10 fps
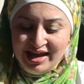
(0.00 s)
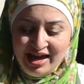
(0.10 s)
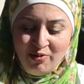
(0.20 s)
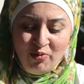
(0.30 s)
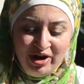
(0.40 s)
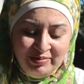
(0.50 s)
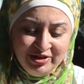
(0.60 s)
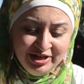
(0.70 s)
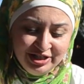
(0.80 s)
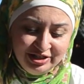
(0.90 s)
And what I'm
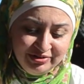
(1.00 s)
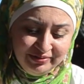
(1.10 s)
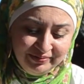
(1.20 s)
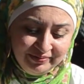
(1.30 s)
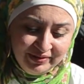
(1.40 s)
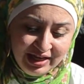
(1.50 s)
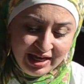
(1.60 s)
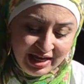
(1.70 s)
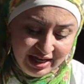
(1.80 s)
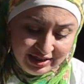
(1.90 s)
going to do
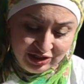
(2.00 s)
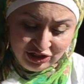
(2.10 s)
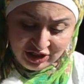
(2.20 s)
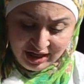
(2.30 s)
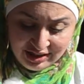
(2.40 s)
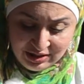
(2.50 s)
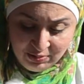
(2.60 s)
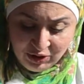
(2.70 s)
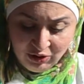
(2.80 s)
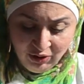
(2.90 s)
is just
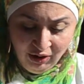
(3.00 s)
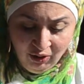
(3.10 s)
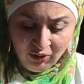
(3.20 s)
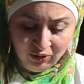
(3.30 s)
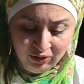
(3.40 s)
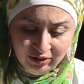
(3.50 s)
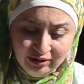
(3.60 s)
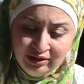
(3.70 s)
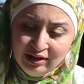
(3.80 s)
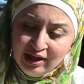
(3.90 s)
poke a hole
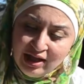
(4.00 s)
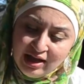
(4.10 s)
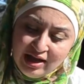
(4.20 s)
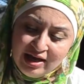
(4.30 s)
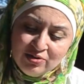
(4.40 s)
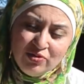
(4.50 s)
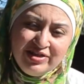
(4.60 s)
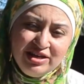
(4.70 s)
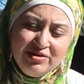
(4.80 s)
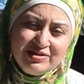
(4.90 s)
with
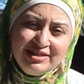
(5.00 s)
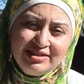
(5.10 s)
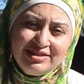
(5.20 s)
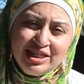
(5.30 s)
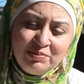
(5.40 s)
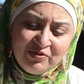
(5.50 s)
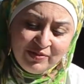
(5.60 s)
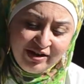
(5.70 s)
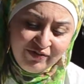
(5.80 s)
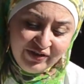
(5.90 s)
using the tip of
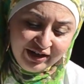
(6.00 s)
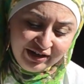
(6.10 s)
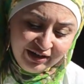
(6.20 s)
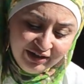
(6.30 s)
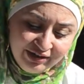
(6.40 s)
my finger.